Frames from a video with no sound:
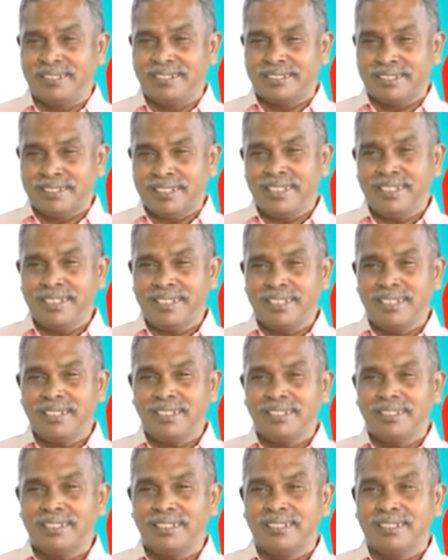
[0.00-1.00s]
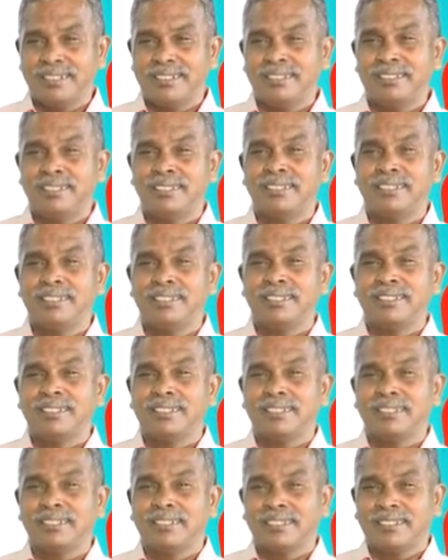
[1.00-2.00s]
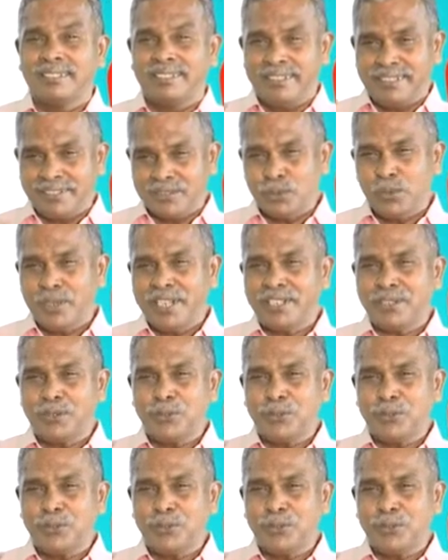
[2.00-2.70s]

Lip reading: See here, he is going